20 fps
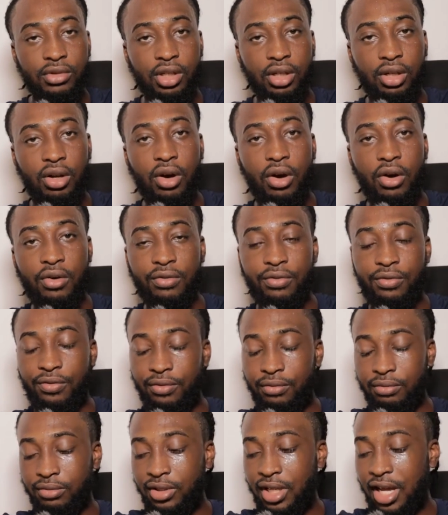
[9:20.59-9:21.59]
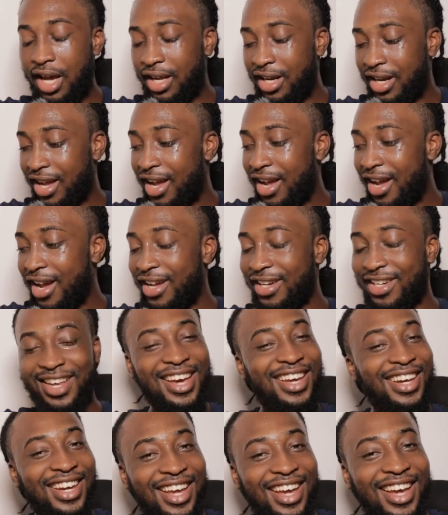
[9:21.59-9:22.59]
Love. Da da
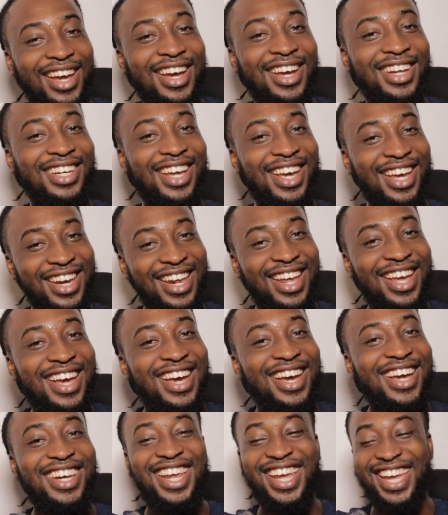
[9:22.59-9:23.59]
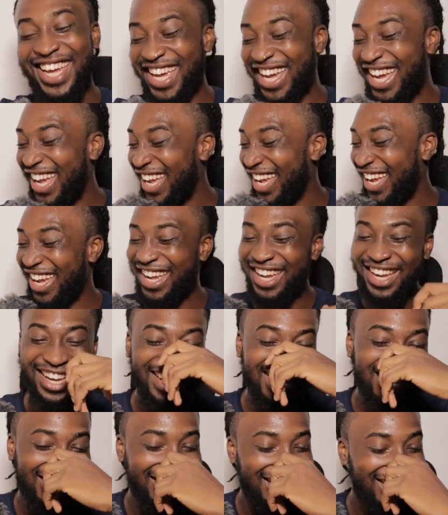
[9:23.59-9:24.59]
da da da
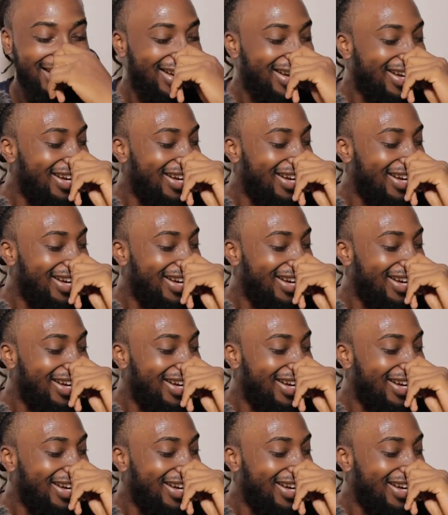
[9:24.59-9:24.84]
da.